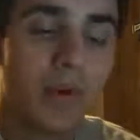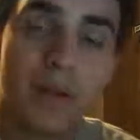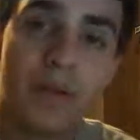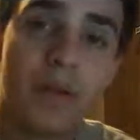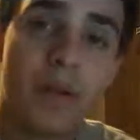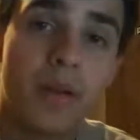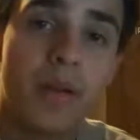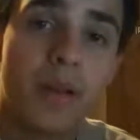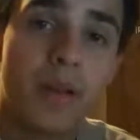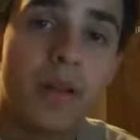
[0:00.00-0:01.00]
But
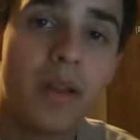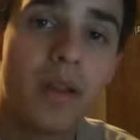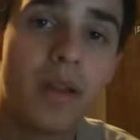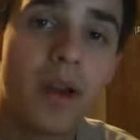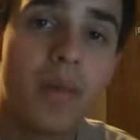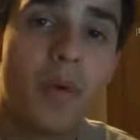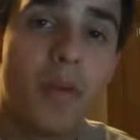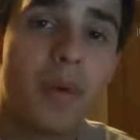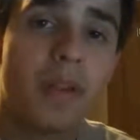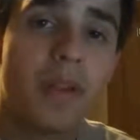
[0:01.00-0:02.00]
I'm
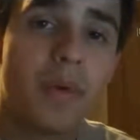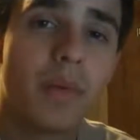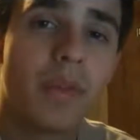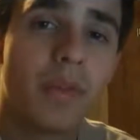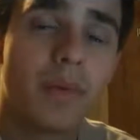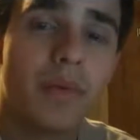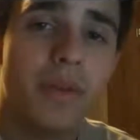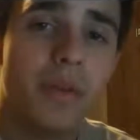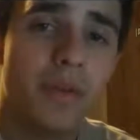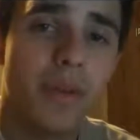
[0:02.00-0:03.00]
hoping that with this
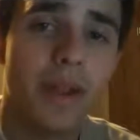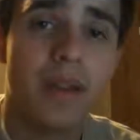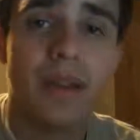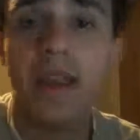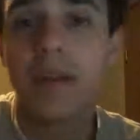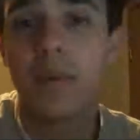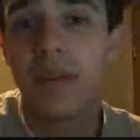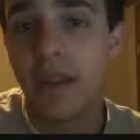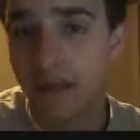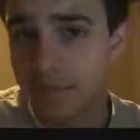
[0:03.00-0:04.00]
review that
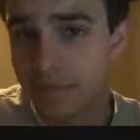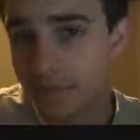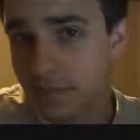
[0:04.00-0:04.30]
anyone that